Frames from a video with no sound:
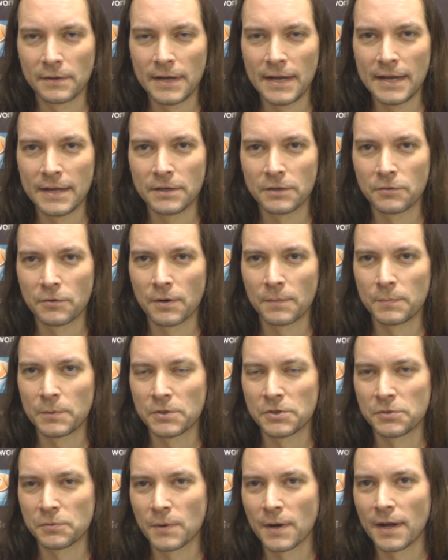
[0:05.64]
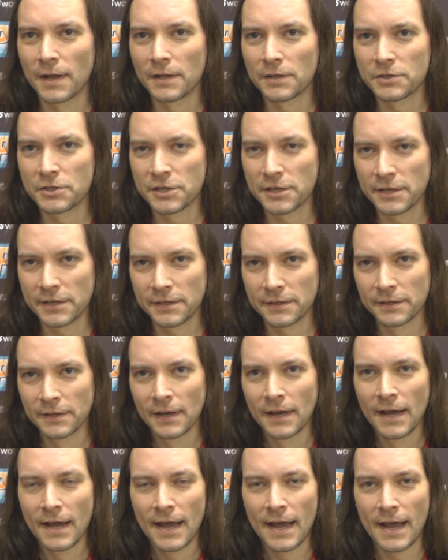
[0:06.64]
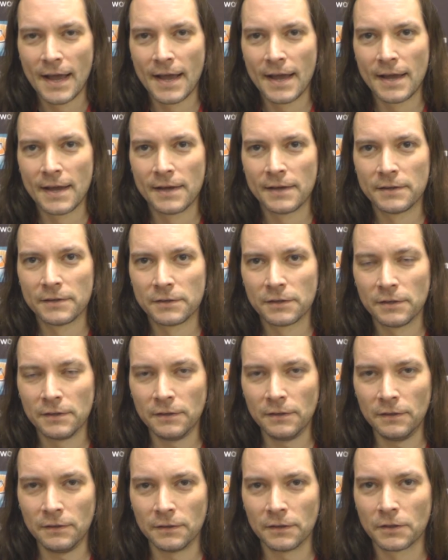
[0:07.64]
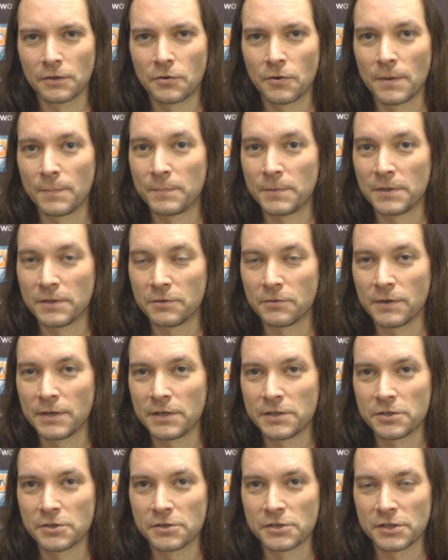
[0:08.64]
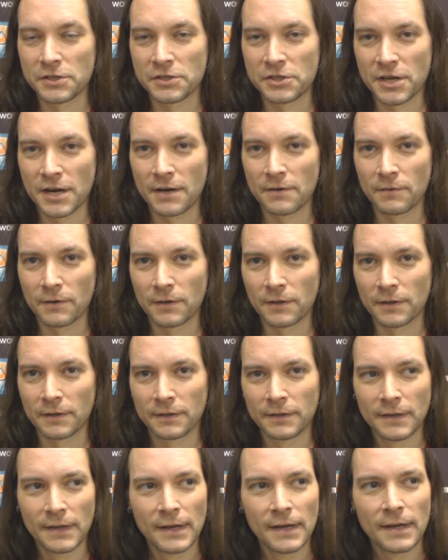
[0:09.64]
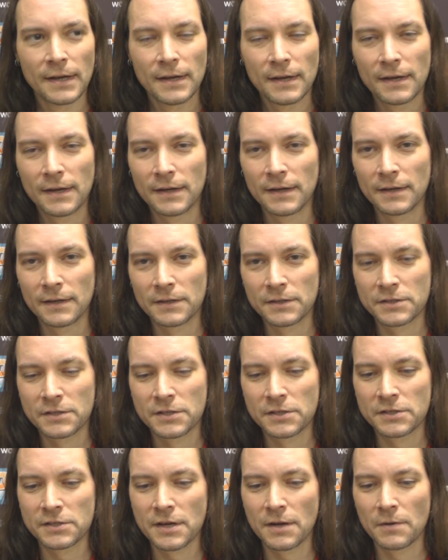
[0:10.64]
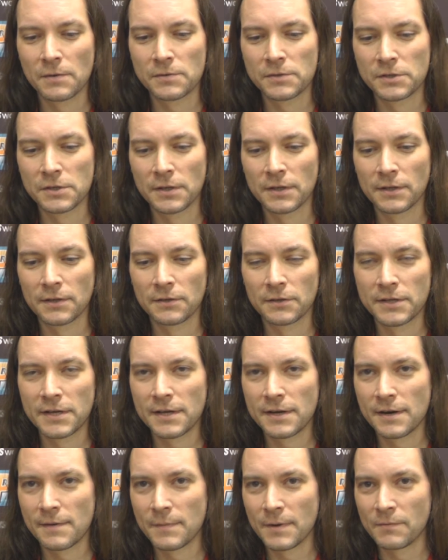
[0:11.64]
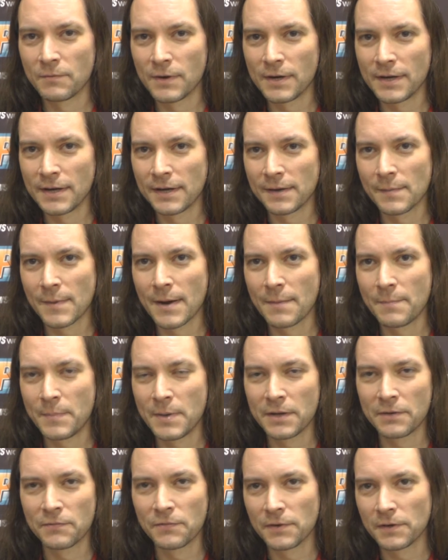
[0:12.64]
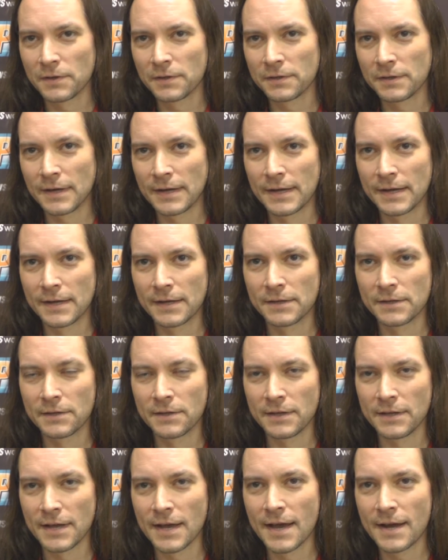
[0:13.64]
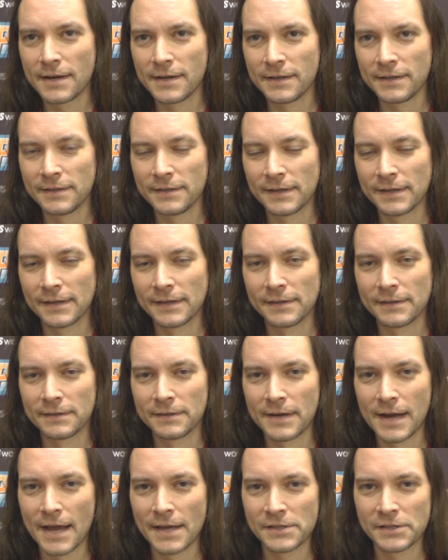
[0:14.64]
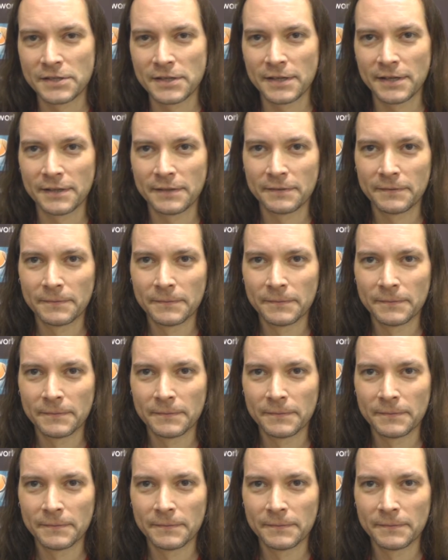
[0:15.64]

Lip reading: in cryptozoology and cryptid creatures in general. Since I was a little kid, I've been reading about Bigfoot and the Yeti and Nessie,